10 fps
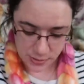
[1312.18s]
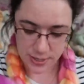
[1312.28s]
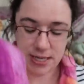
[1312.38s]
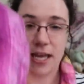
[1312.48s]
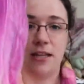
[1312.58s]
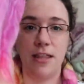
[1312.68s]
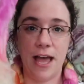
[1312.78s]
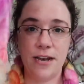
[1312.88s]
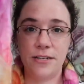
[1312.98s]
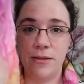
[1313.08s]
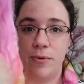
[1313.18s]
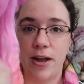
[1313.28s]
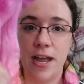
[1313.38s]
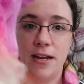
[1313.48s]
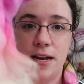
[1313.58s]
So I take the end of the
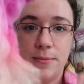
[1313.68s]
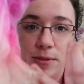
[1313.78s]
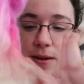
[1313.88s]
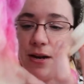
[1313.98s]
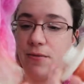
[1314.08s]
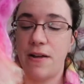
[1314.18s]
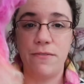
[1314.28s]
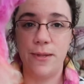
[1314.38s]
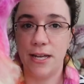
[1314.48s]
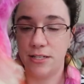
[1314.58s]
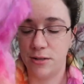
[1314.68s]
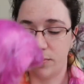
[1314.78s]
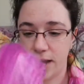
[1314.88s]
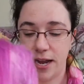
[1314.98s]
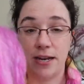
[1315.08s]
braid, and I'm spinning right from the end of the
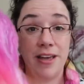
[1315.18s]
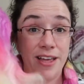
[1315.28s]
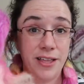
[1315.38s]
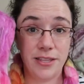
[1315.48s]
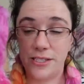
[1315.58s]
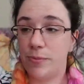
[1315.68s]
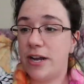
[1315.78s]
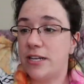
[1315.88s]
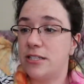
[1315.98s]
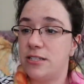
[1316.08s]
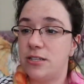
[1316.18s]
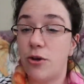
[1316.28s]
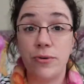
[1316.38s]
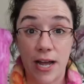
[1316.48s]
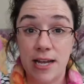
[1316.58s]
braid. This braid is
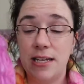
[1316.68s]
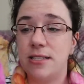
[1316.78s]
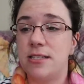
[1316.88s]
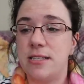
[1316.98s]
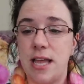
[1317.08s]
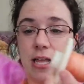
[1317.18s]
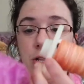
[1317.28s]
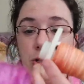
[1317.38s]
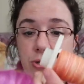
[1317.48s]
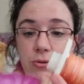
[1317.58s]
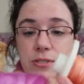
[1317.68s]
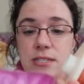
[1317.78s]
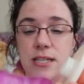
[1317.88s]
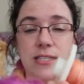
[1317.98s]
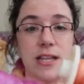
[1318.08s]
so nice and
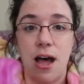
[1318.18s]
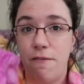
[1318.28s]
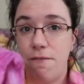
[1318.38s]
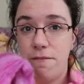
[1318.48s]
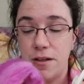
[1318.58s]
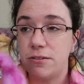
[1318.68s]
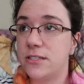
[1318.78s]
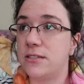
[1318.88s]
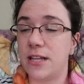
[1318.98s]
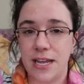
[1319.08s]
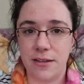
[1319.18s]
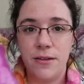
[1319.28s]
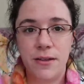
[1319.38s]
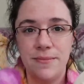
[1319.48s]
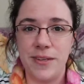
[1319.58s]
loose. It's not felt, like,
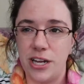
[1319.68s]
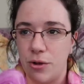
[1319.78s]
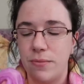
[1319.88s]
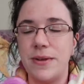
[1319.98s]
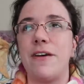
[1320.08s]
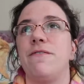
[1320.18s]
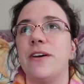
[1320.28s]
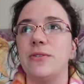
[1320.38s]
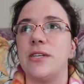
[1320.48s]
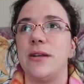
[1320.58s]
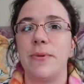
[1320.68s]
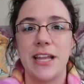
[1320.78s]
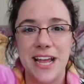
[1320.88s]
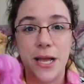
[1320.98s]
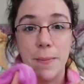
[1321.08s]
you know, not felted,
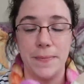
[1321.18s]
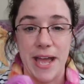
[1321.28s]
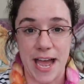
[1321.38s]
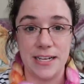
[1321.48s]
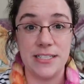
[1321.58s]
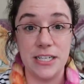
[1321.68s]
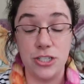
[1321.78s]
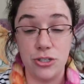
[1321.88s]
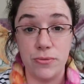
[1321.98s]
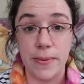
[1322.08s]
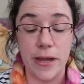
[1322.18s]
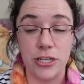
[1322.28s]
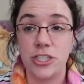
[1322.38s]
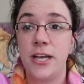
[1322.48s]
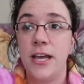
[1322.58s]
but like compacted too
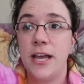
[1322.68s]
much.